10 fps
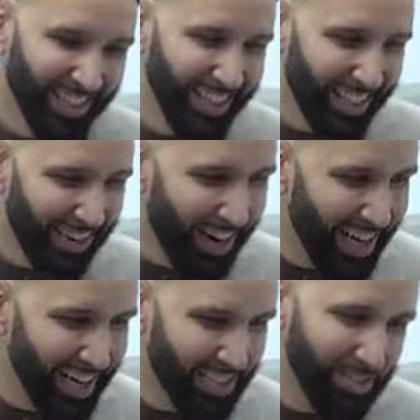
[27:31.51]

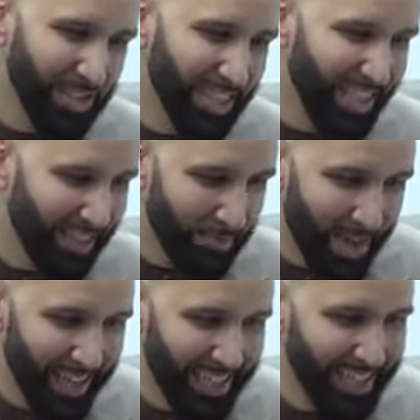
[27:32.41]
radiallahu anha, as soon as he hit the
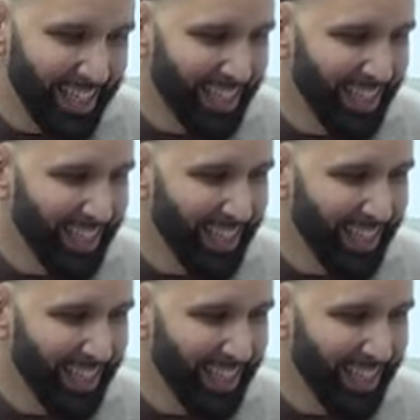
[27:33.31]
bed, he said,